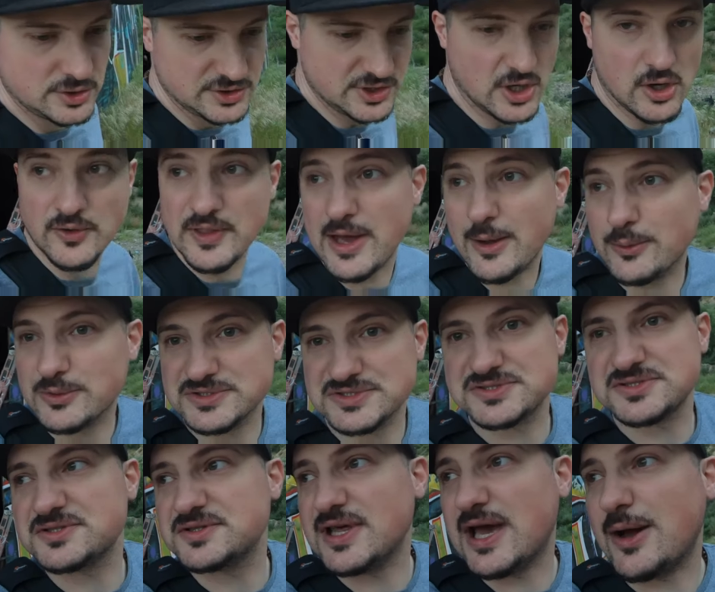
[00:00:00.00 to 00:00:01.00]
Yo, that
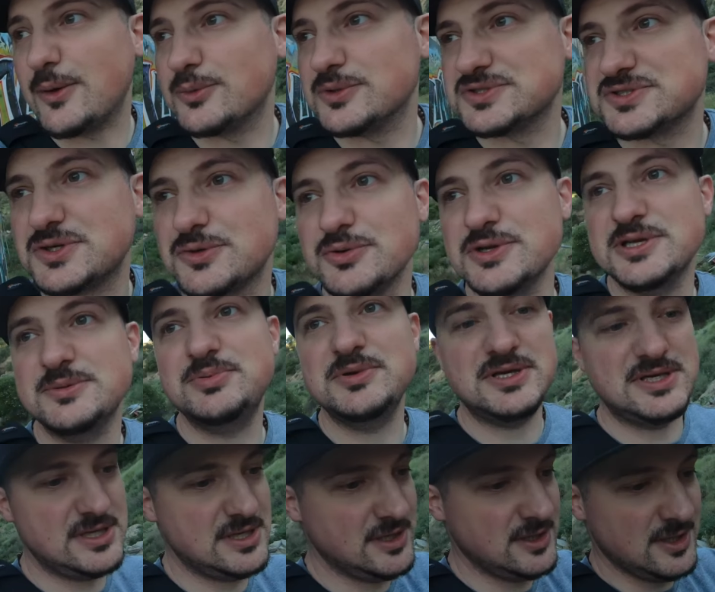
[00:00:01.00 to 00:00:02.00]
was
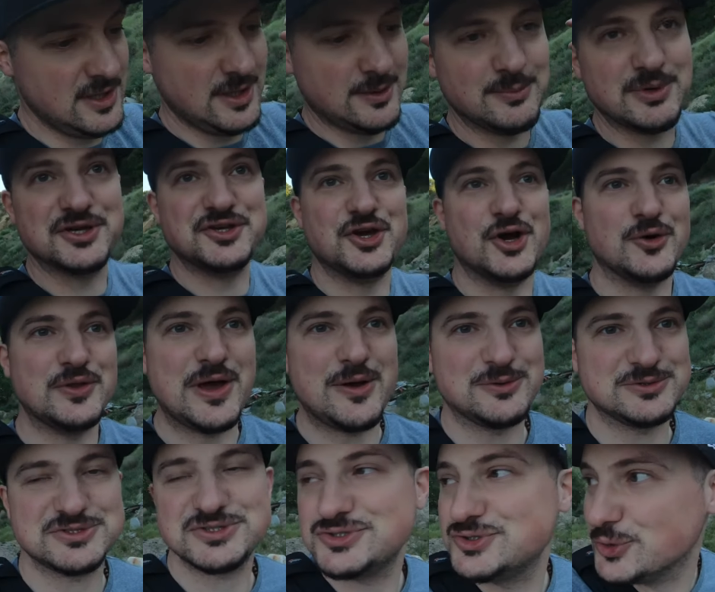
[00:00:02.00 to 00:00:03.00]
creepy, but yo, that
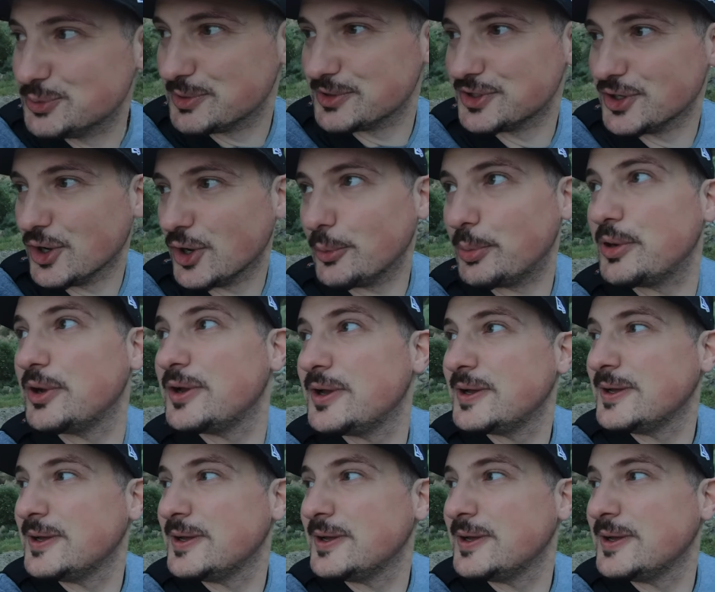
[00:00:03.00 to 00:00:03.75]
was super dope.